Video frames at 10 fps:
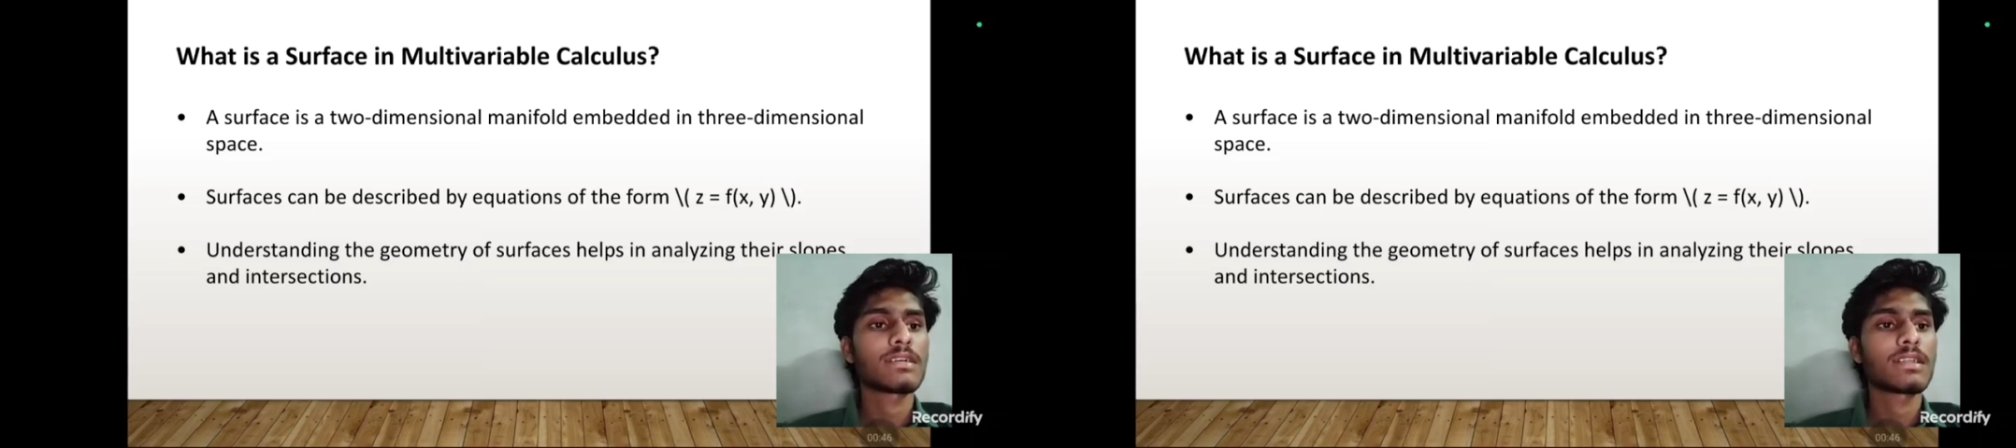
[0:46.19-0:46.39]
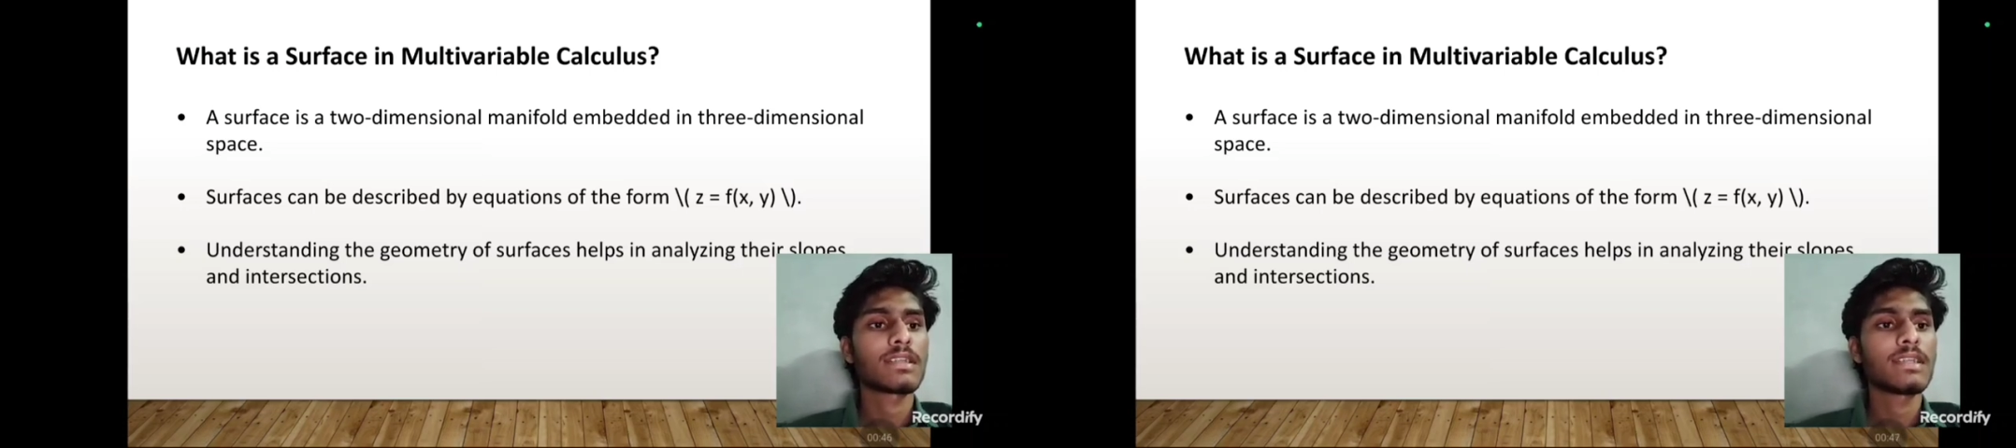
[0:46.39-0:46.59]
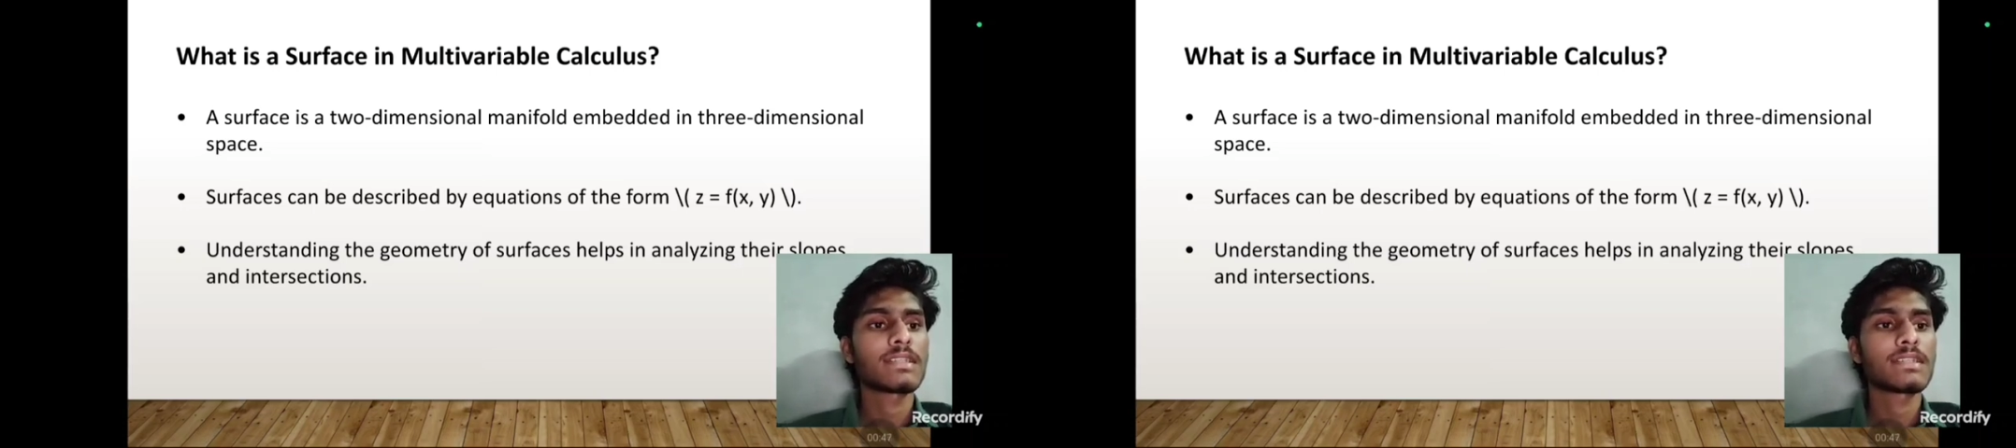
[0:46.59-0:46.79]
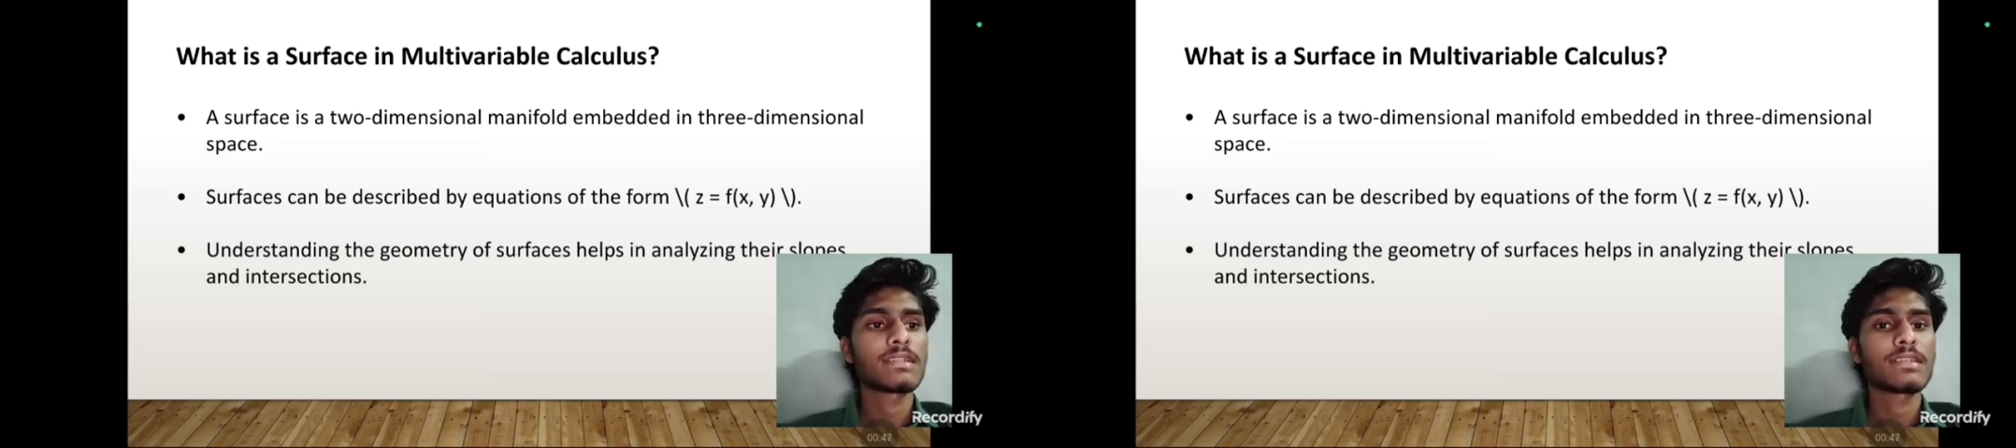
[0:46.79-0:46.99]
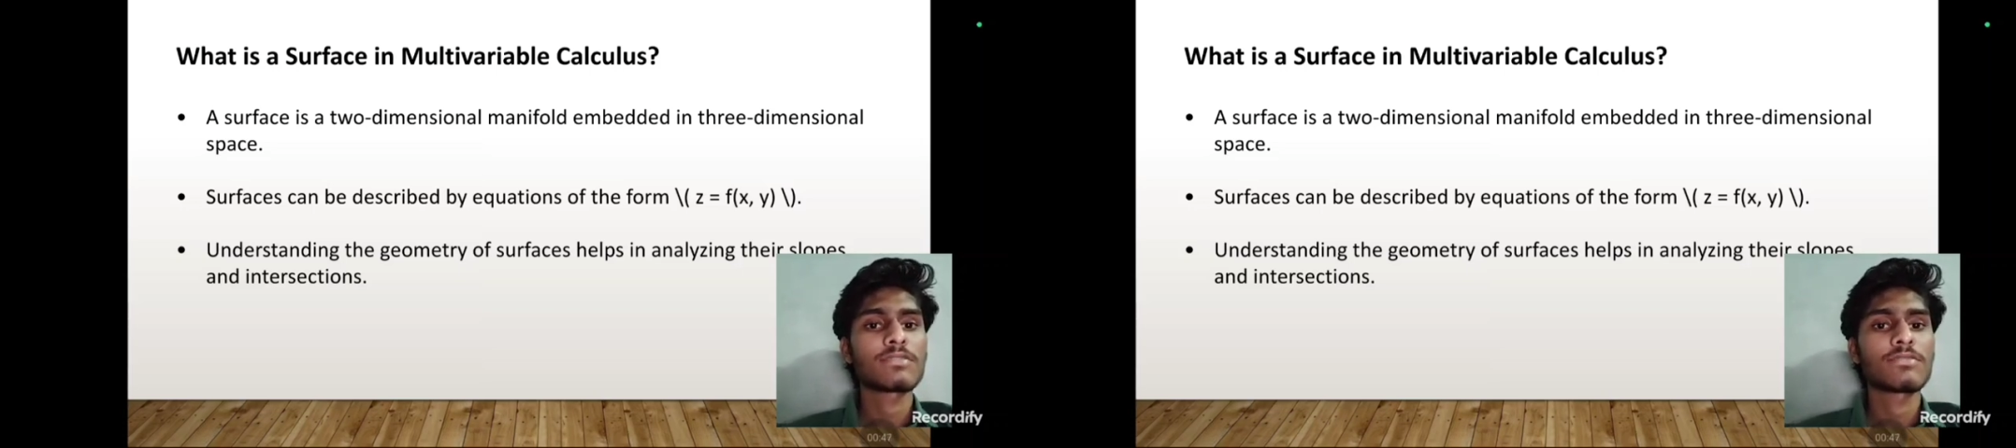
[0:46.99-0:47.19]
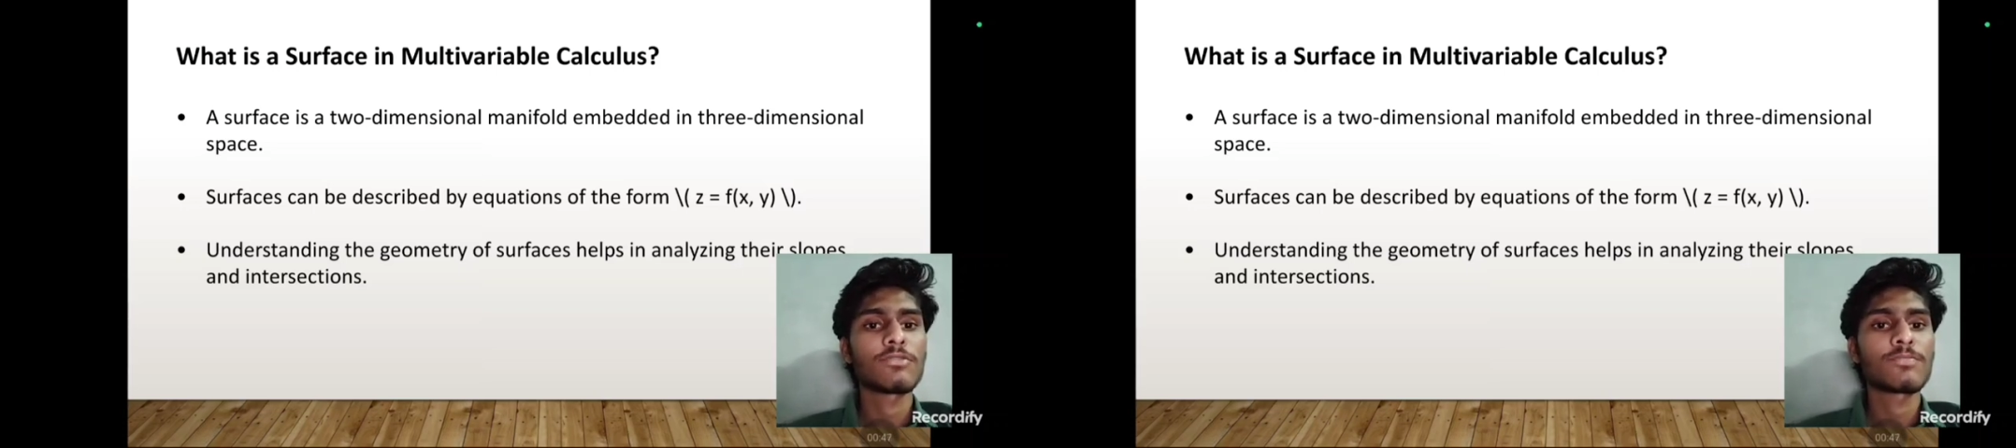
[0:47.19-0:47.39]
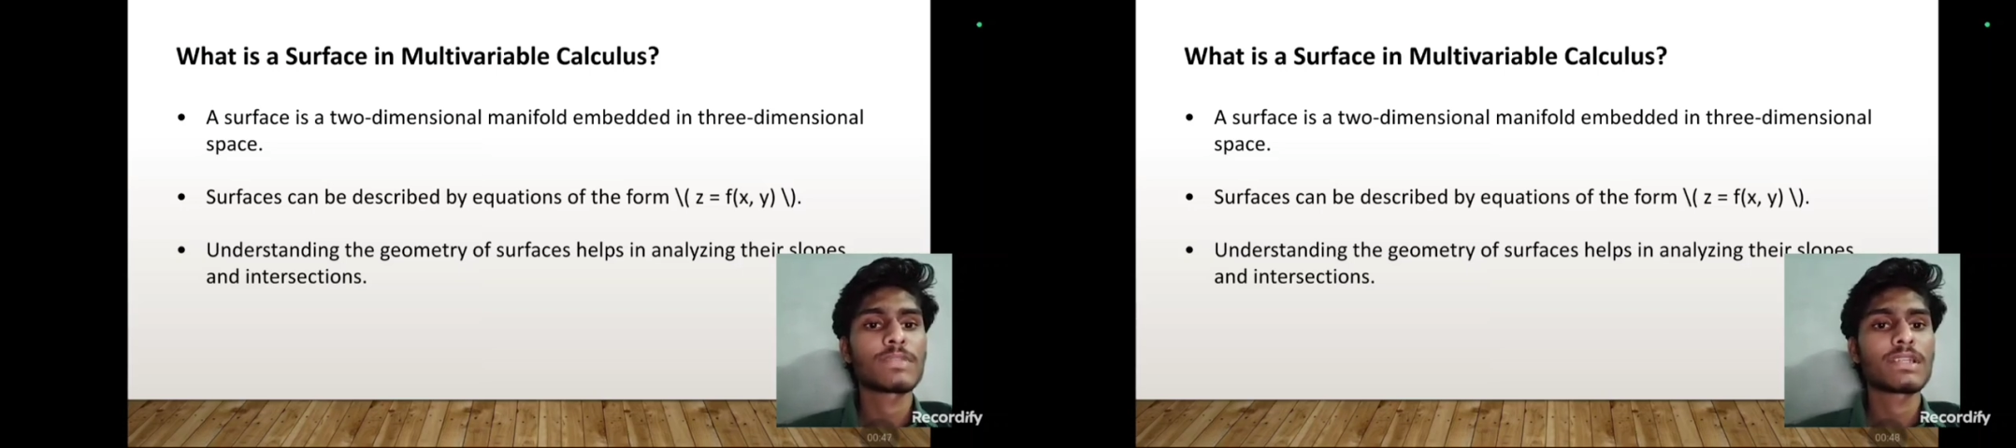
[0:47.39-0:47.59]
analyzing their slopes